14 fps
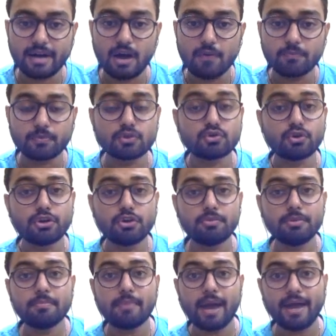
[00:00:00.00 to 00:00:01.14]
Now, should you
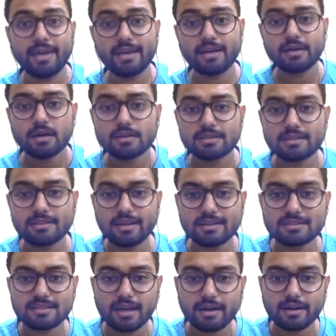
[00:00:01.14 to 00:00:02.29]
be buying
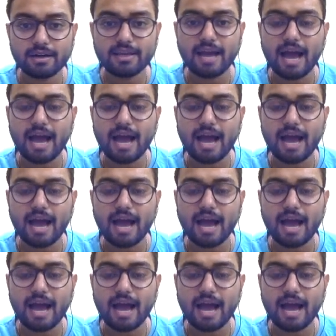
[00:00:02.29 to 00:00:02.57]
Synthetix currently?